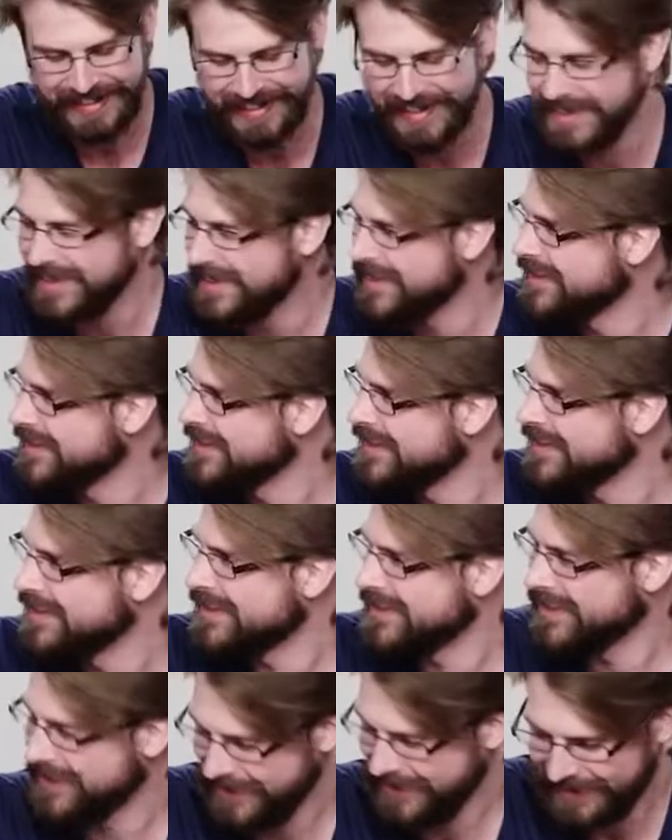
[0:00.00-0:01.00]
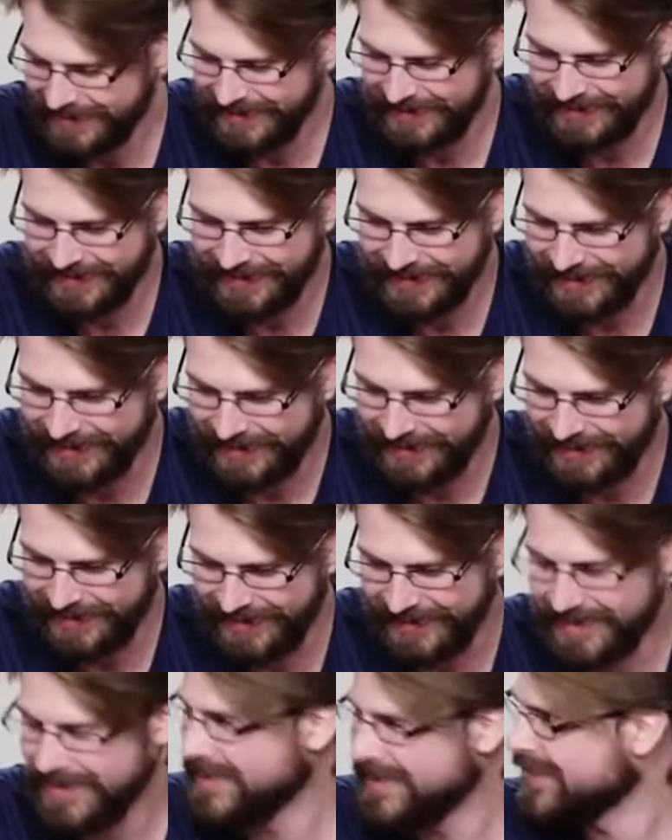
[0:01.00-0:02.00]

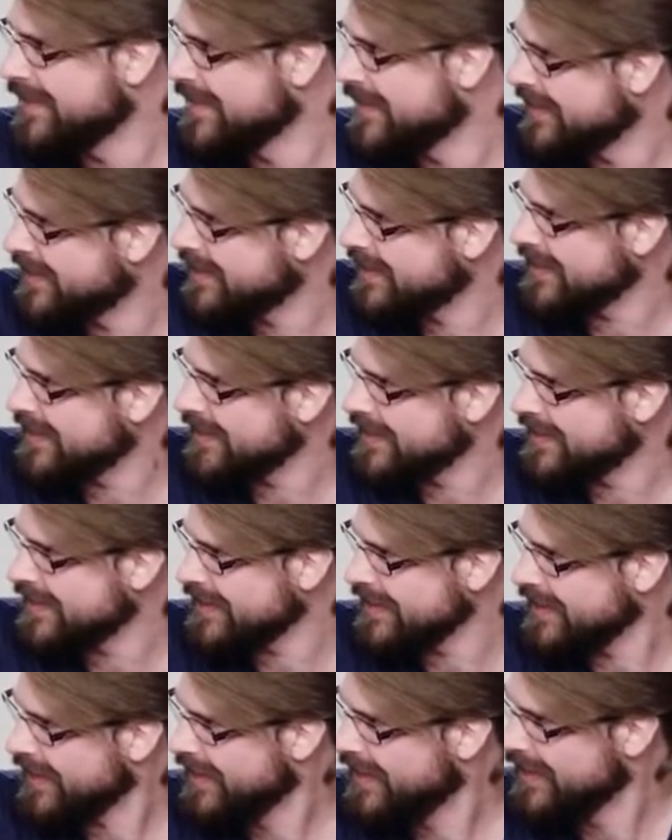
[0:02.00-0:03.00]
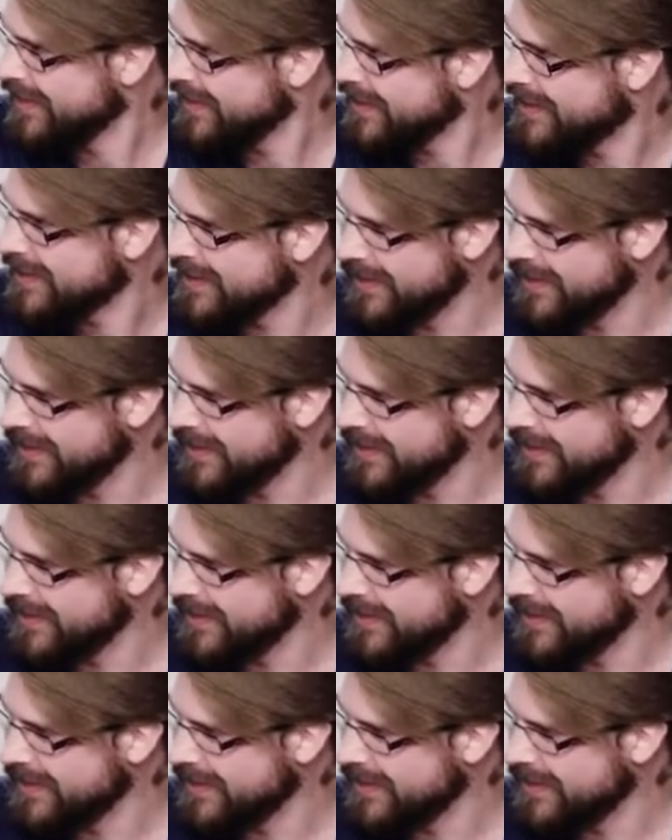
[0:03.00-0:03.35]
[no speech]